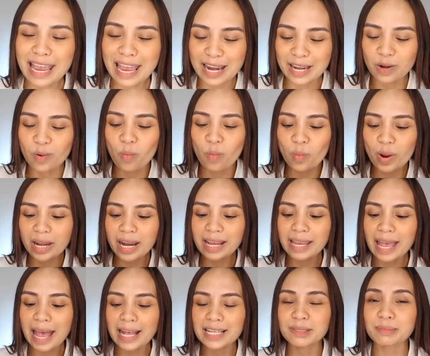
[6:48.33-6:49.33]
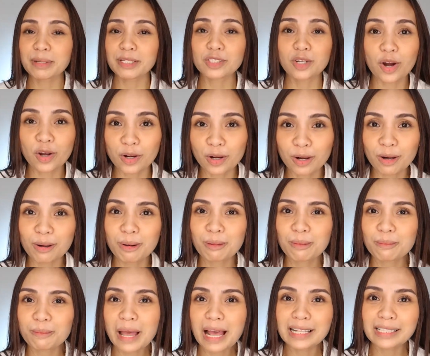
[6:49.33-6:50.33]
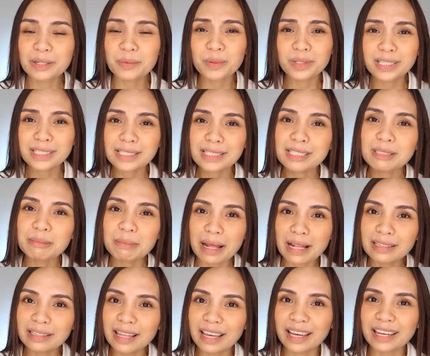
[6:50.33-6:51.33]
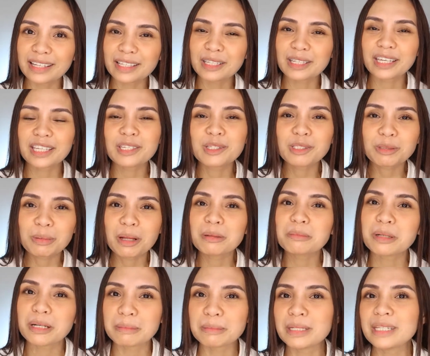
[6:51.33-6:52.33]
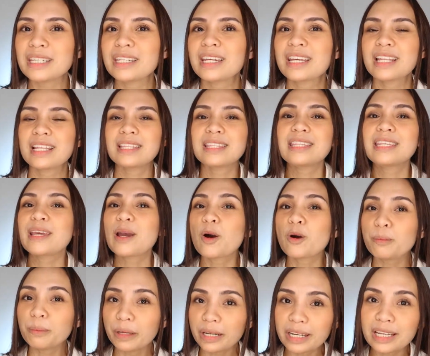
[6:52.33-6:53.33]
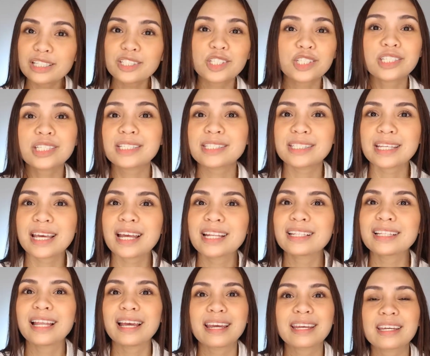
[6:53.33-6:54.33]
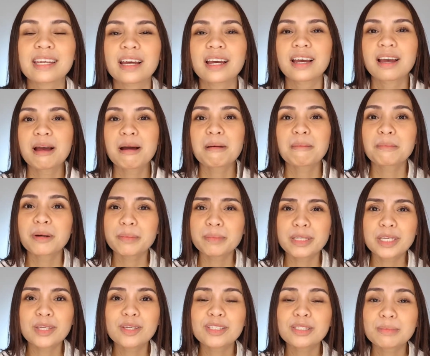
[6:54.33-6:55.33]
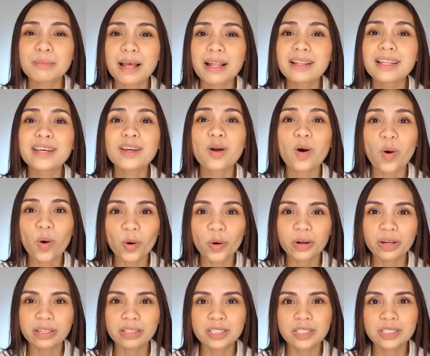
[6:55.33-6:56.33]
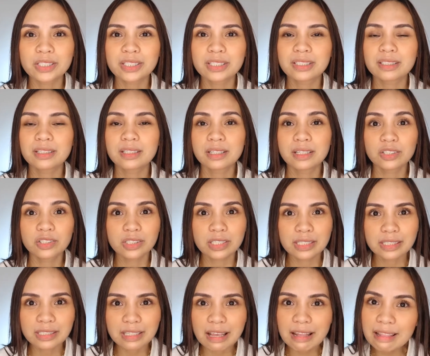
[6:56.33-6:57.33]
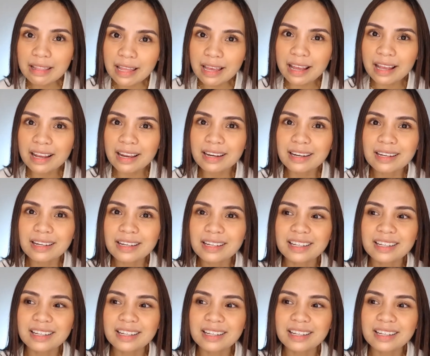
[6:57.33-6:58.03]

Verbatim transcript: And when I asked my daughter, Ali, what does it smell like? Can you smell, mommy? The opening, she just said like, mommy, you smell like orange. She just said that.